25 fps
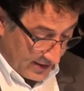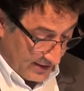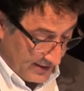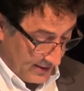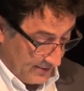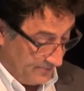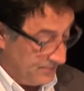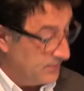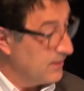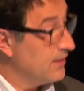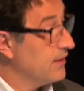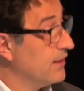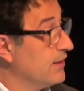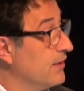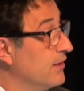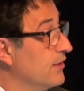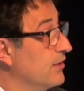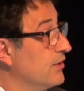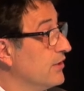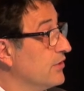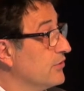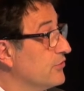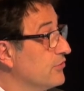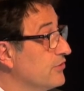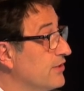clear.
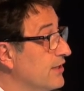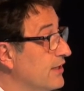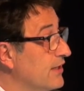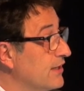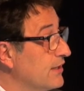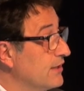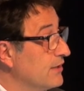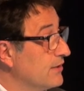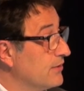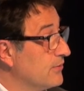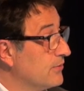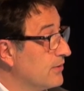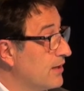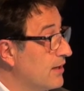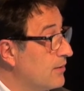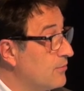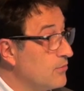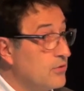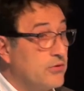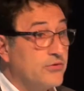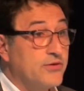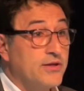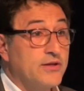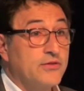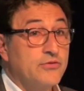Today, we are
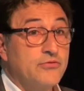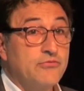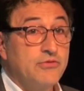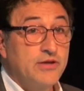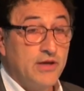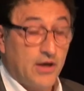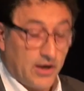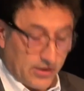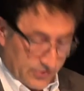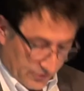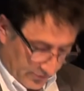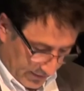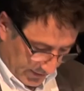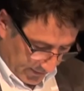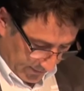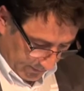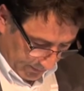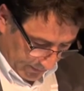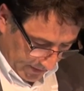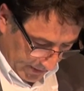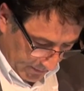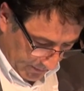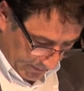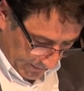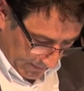more than 300
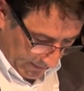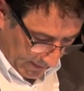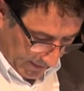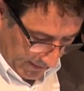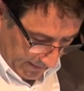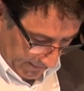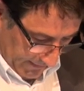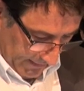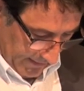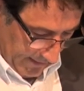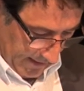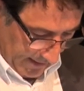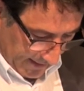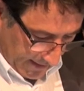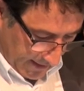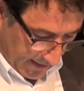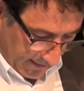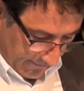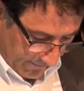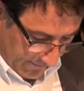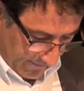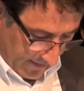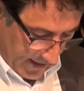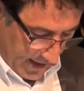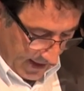people that
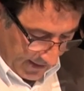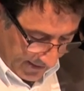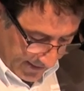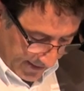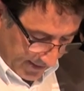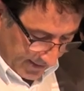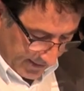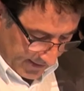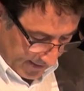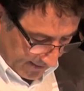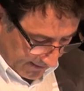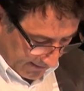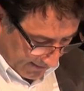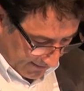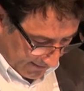have attended